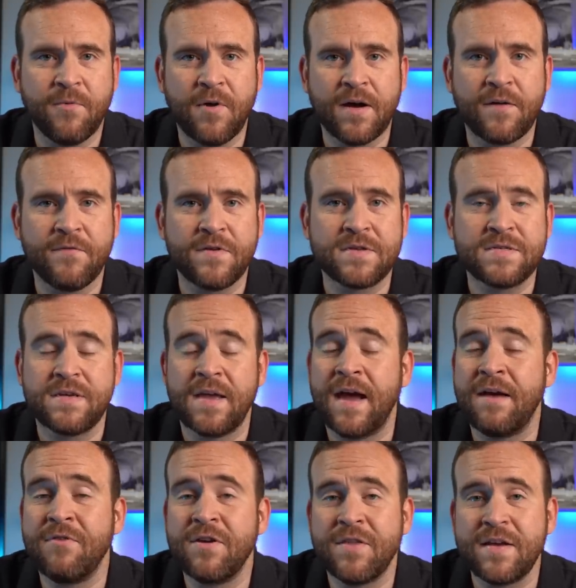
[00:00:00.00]
breakfast.
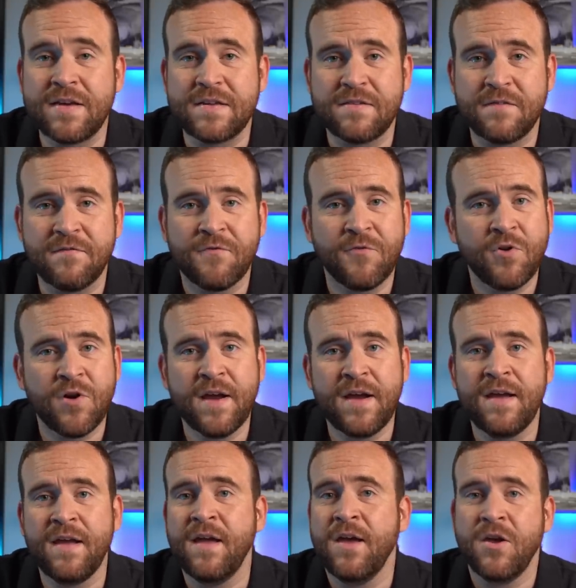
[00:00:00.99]
Everything is
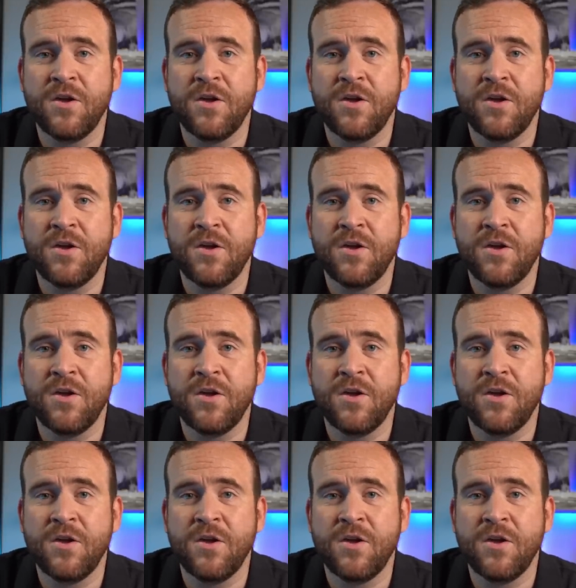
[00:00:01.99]
free.